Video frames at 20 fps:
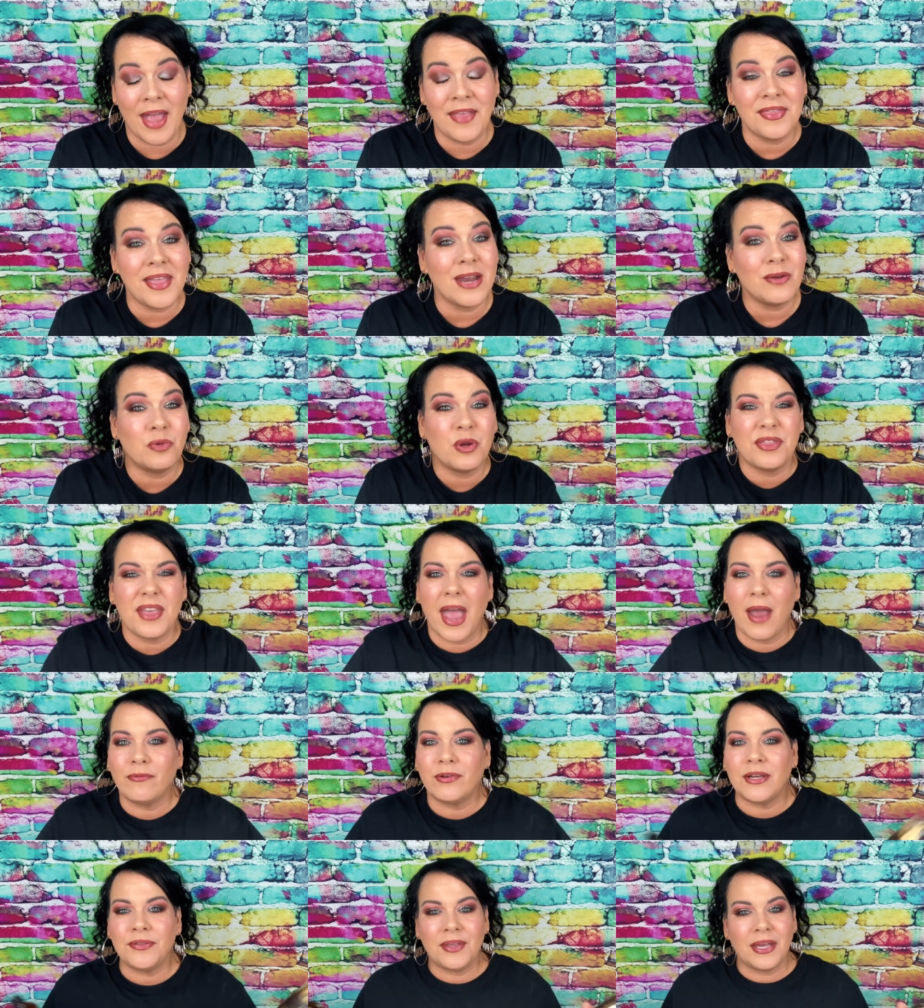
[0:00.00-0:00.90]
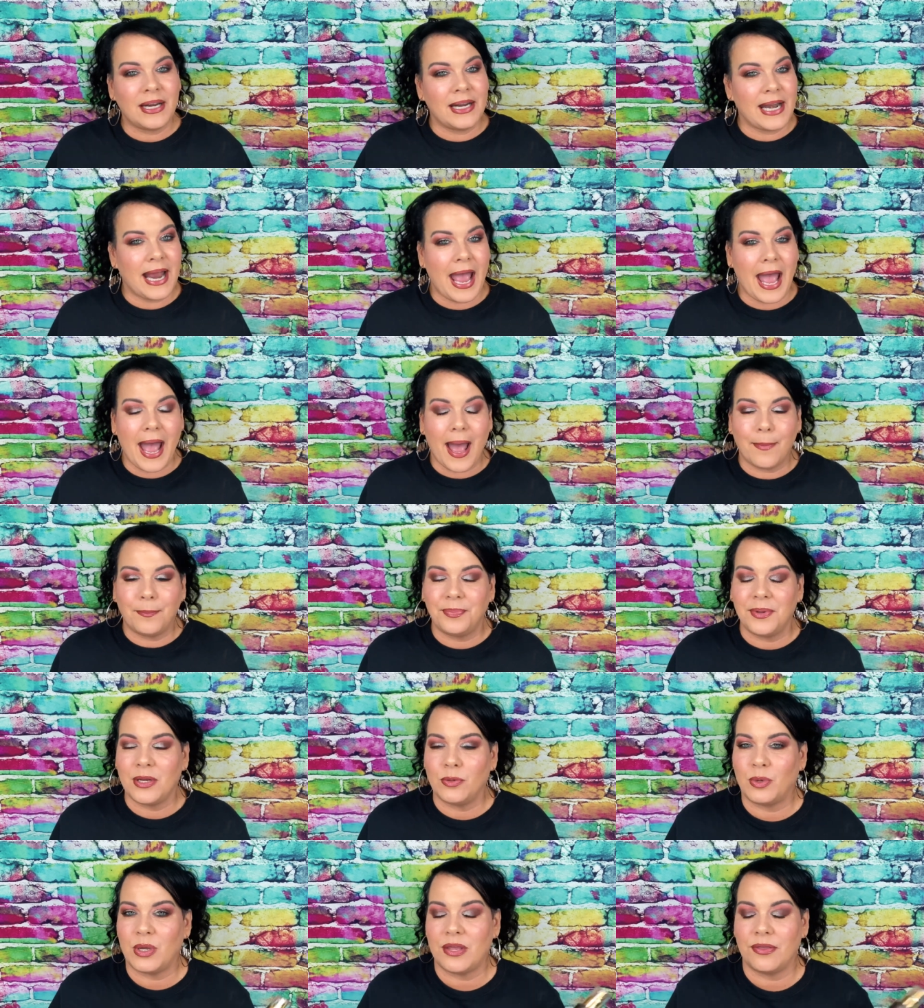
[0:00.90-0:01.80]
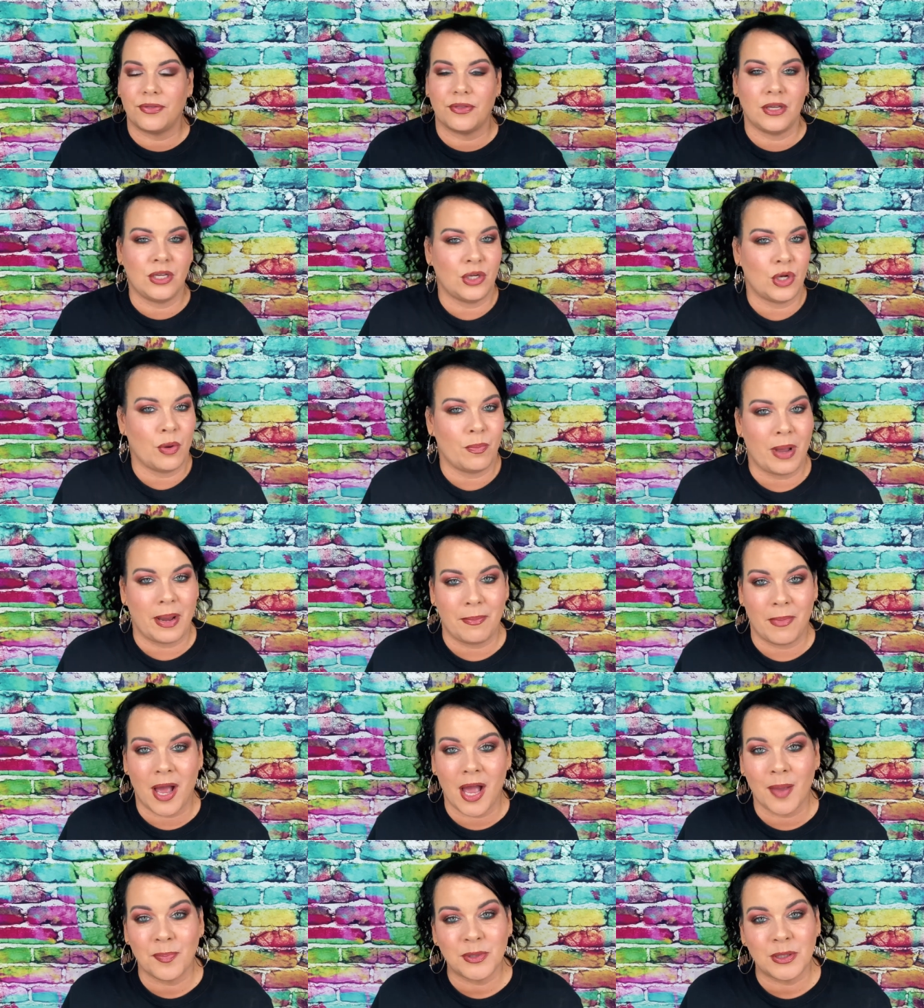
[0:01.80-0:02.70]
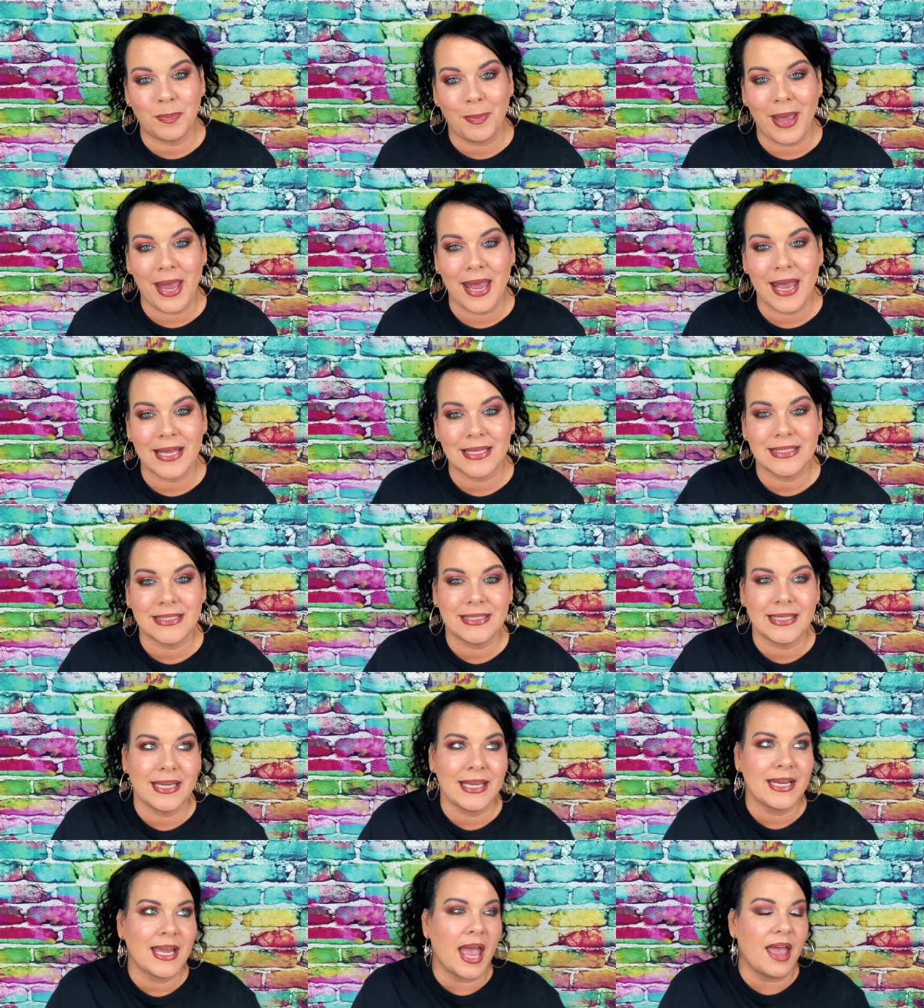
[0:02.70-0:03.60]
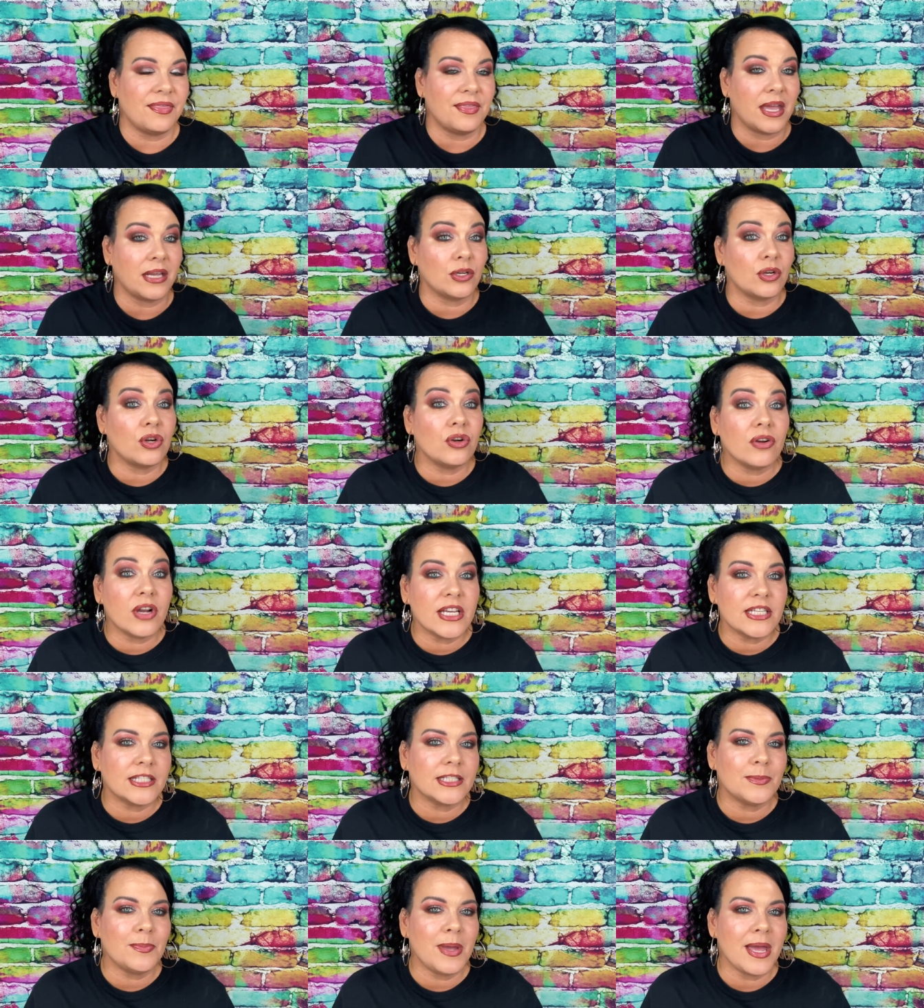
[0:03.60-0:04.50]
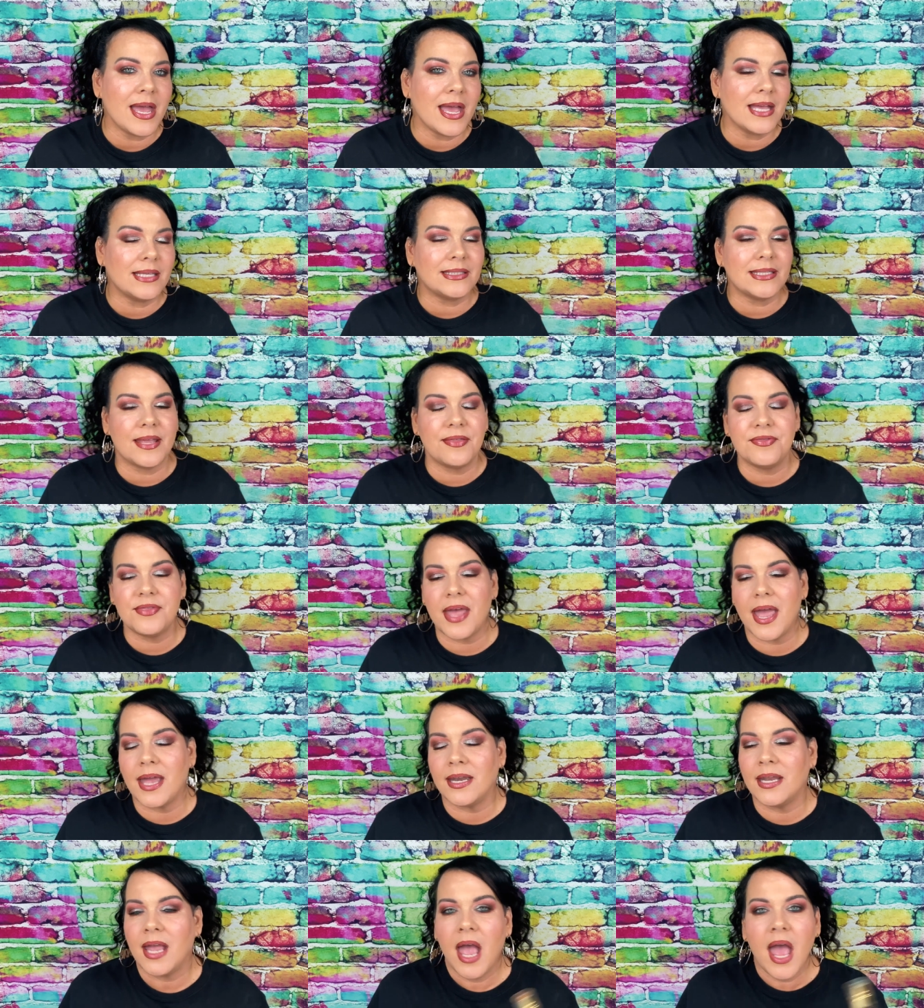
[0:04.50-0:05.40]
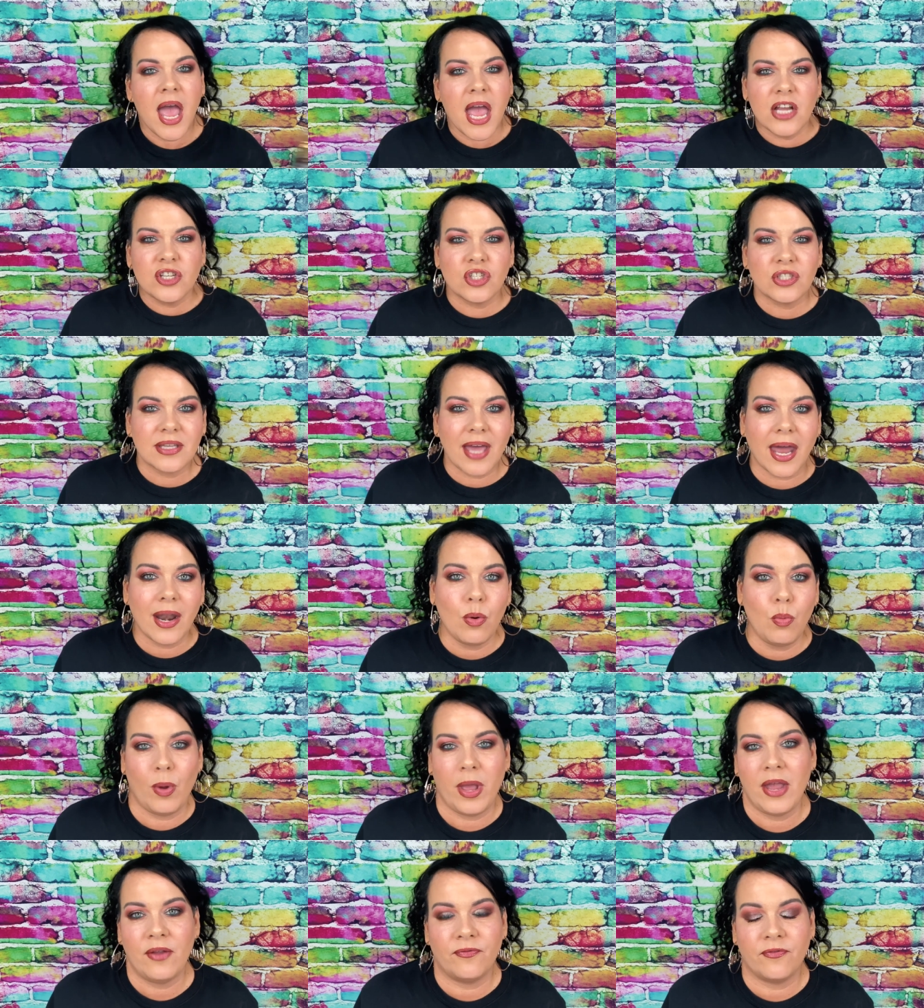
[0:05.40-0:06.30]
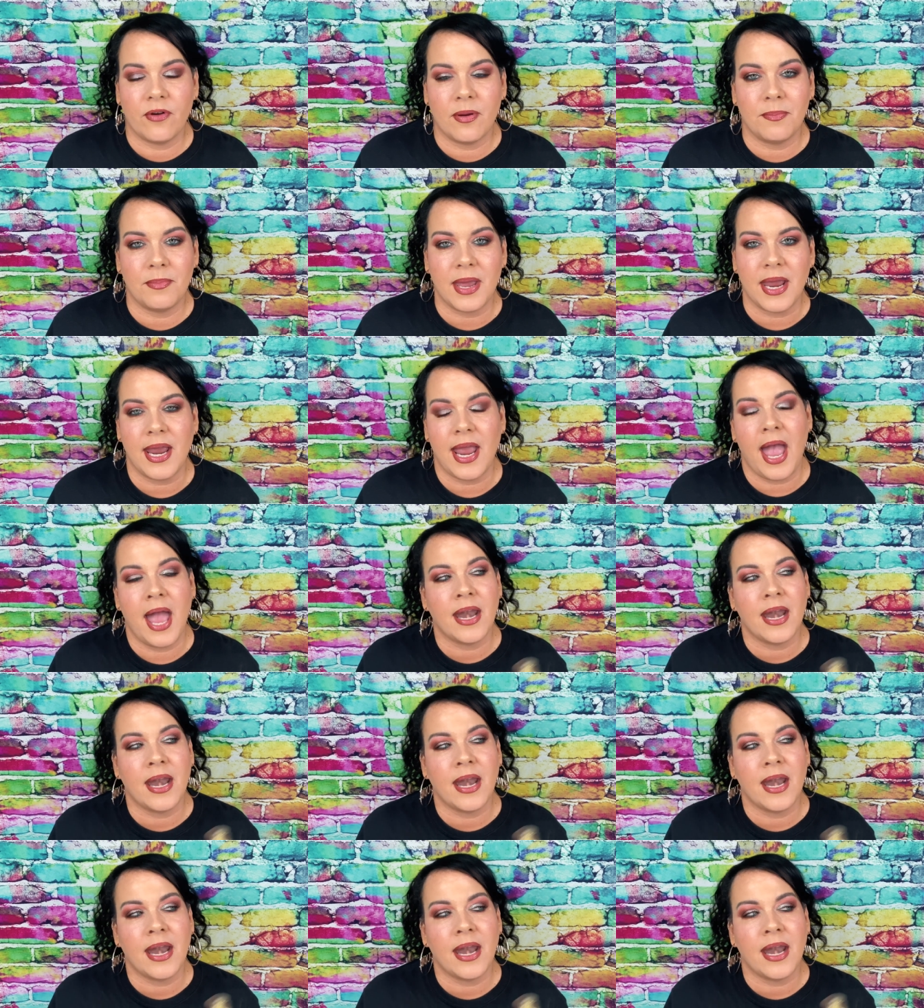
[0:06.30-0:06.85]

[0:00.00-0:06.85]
And then with everything that happened with, you know, my mom's passing and then Christmas and then it just got away from me.